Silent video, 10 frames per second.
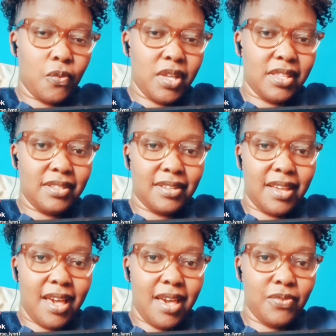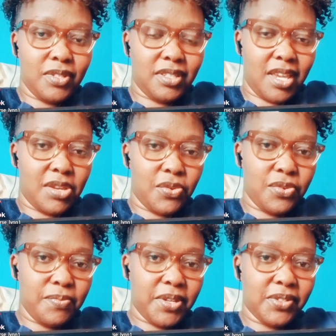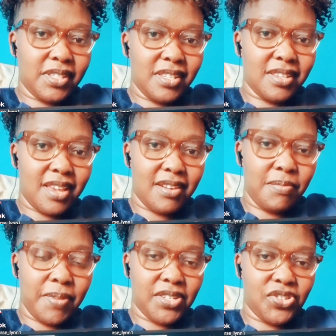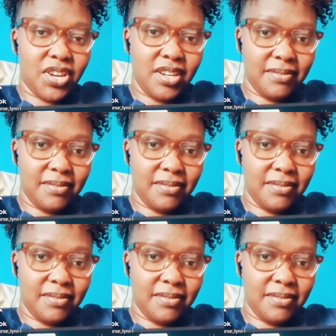Well, I won't say no, because this is a real picture.